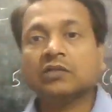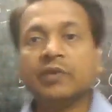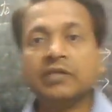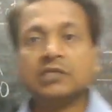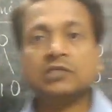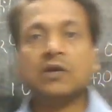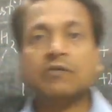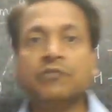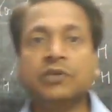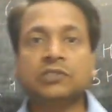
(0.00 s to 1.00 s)
basis
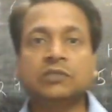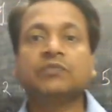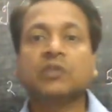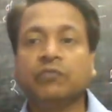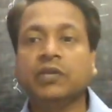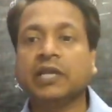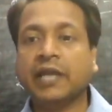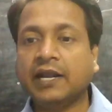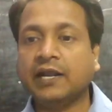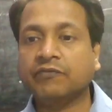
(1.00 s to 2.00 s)
of which we
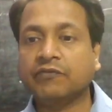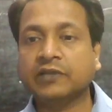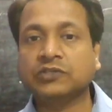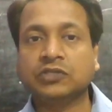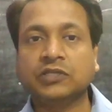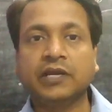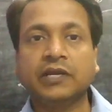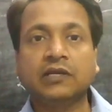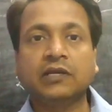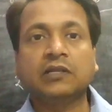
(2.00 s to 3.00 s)
can
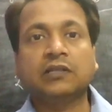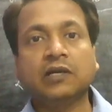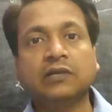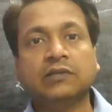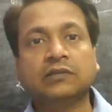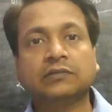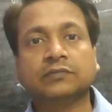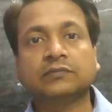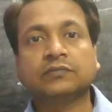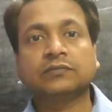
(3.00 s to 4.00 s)
differentiate a
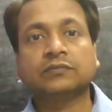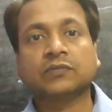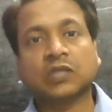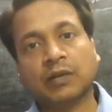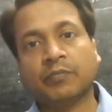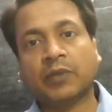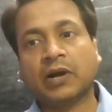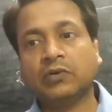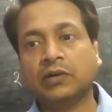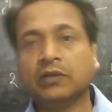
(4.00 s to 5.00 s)

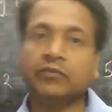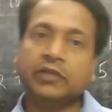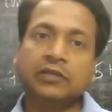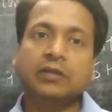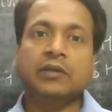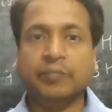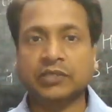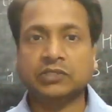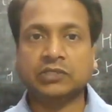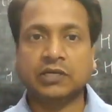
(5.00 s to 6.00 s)
compound with
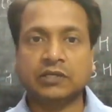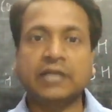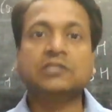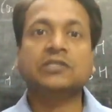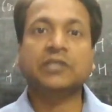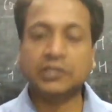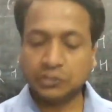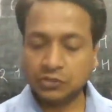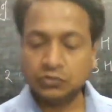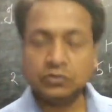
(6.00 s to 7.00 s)
mixture, that is
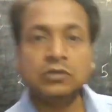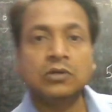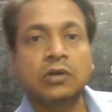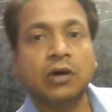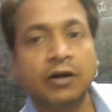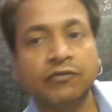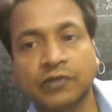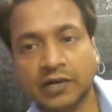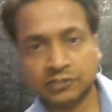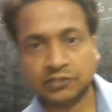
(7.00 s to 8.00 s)
ratio of
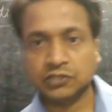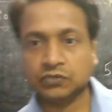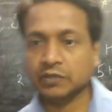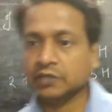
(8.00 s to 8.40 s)
constituent.